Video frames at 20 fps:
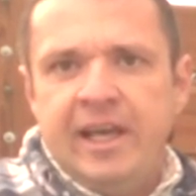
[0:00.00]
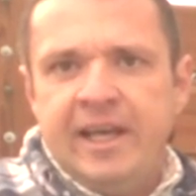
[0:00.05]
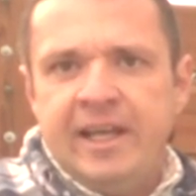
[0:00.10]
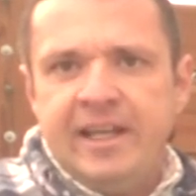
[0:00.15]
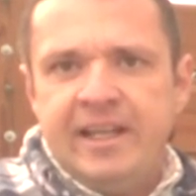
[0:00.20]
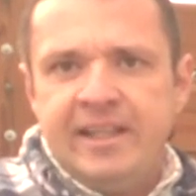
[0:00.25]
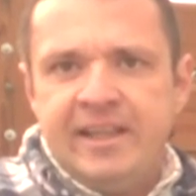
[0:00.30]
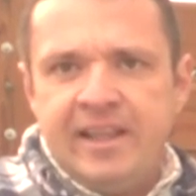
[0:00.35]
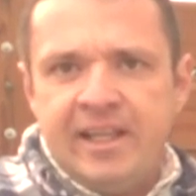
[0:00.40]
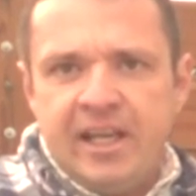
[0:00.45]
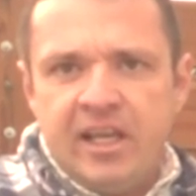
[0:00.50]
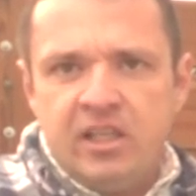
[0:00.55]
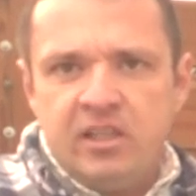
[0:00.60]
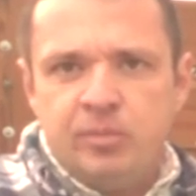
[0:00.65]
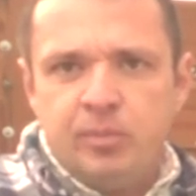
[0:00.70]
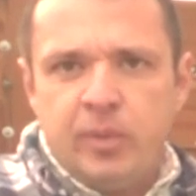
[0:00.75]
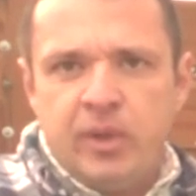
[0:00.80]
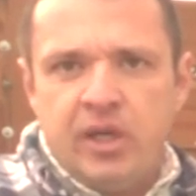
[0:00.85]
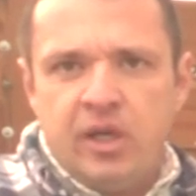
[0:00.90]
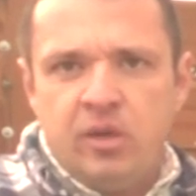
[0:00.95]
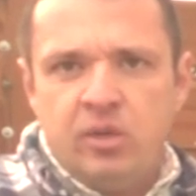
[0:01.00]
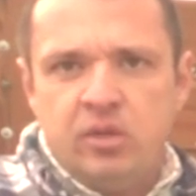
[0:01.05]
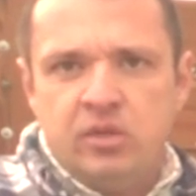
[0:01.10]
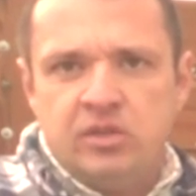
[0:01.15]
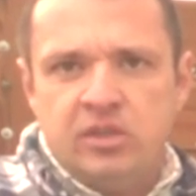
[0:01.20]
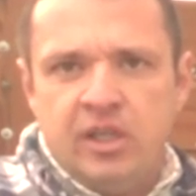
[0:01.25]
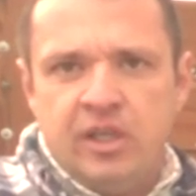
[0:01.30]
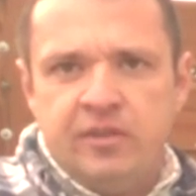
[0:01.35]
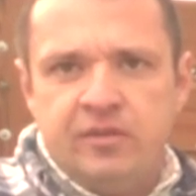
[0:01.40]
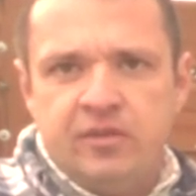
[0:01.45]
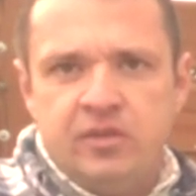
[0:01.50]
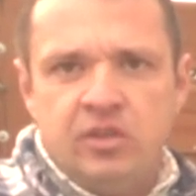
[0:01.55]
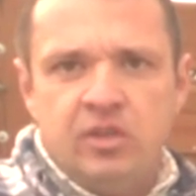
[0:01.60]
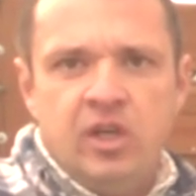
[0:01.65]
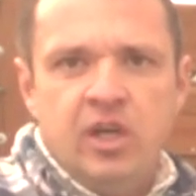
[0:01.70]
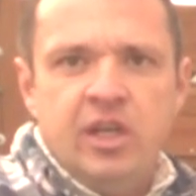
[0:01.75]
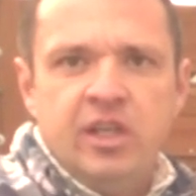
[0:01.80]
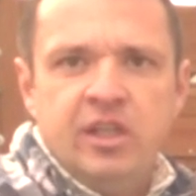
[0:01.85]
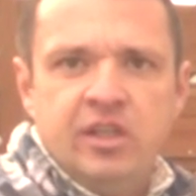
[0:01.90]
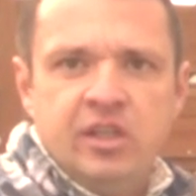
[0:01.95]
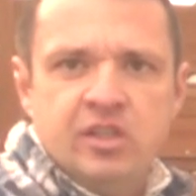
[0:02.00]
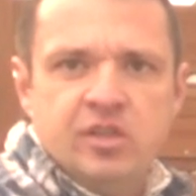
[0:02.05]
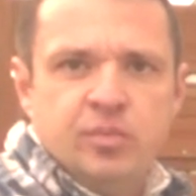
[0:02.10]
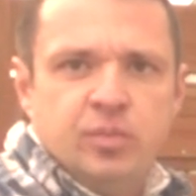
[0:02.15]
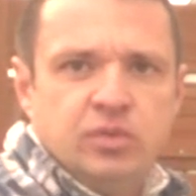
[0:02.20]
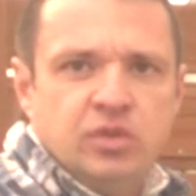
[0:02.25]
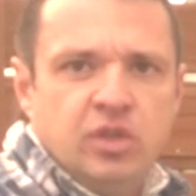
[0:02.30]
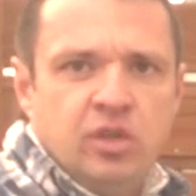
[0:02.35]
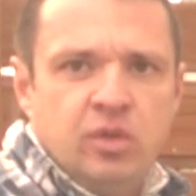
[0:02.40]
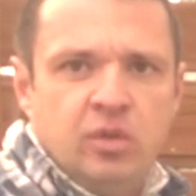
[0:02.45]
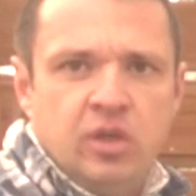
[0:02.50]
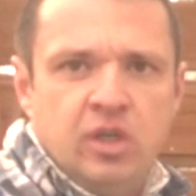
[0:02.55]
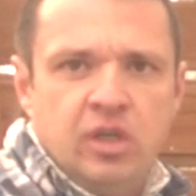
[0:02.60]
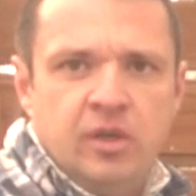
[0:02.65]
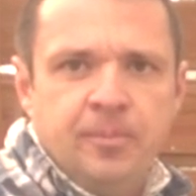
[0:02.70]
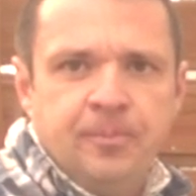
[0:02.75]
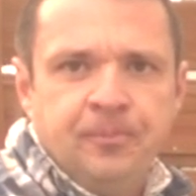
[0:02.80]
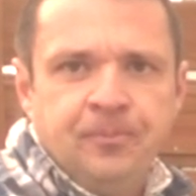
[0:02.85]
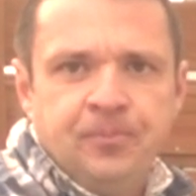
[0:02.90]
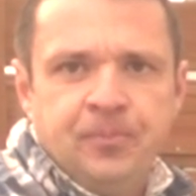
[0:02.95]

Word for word: and at that power level this blower